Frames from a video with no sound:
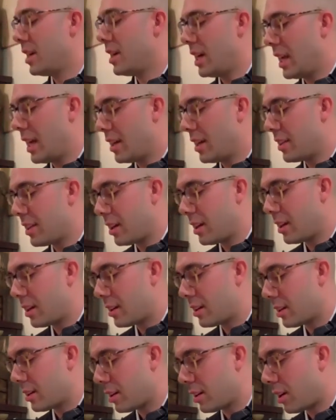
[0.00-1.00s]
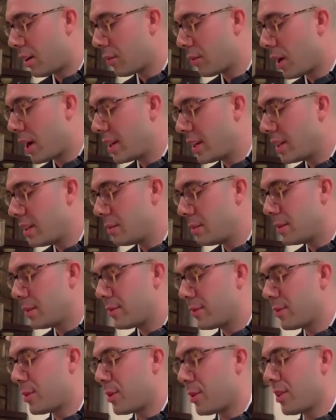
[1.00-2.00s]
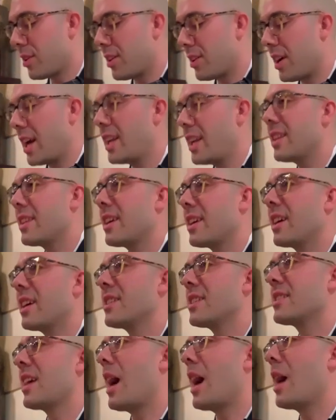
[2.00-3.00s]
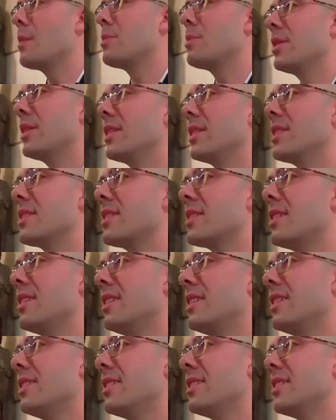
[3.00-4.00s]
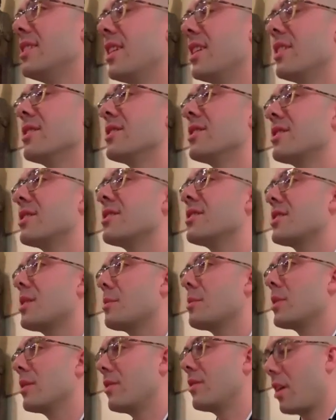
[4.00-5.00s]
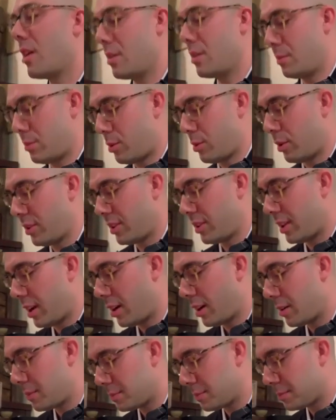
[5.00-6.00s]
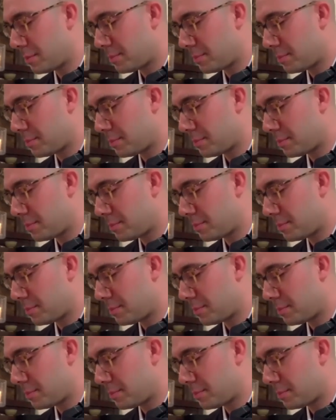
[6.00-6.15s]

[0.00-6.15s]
And I think already before anything has happened, there's something very important there.